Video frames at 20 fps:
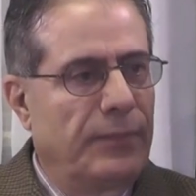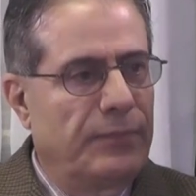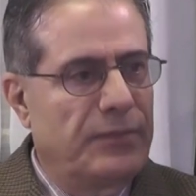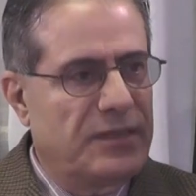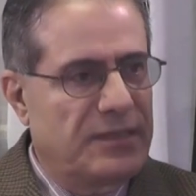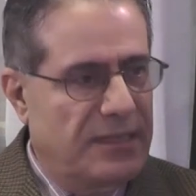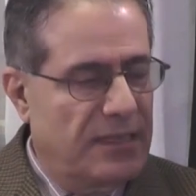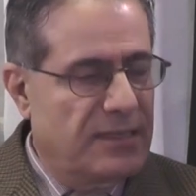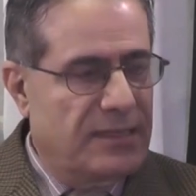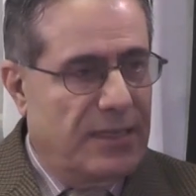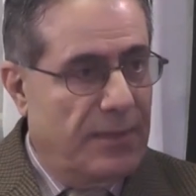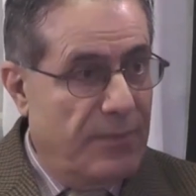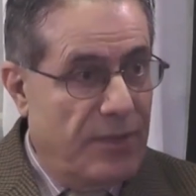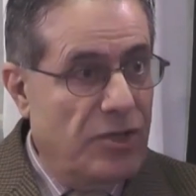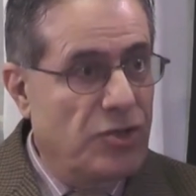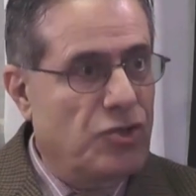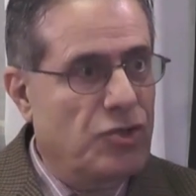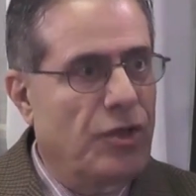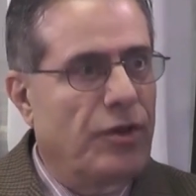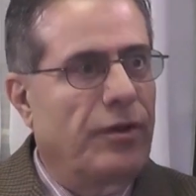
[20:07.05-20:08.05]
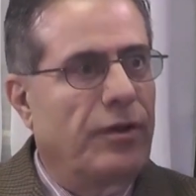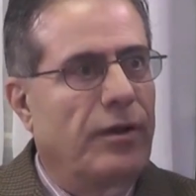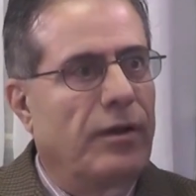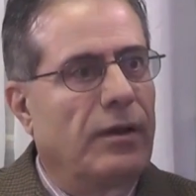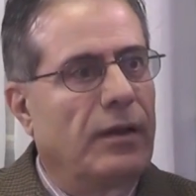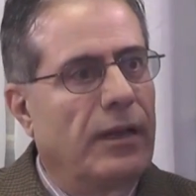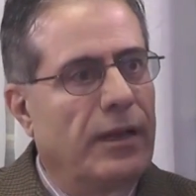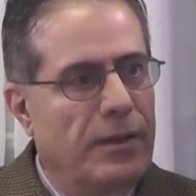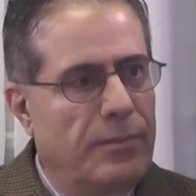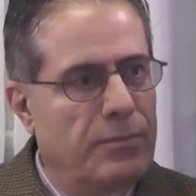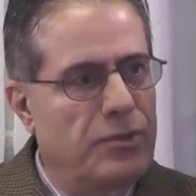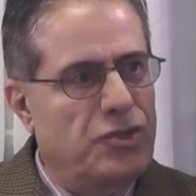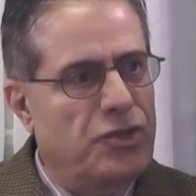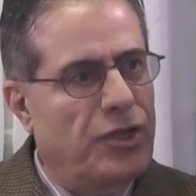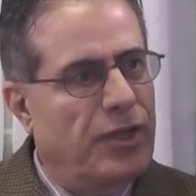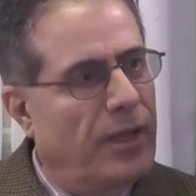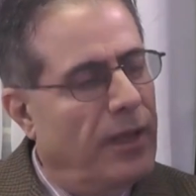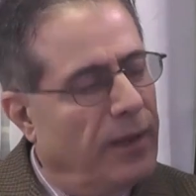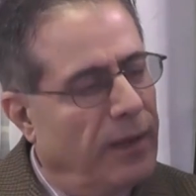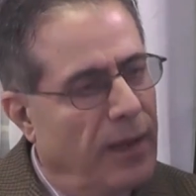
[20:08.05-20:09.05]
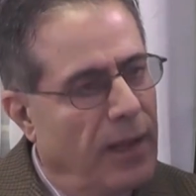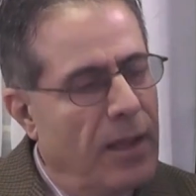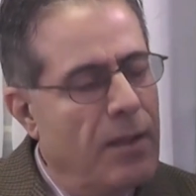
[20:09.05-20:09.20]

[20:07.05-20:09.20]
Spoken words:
system in general in Michigan,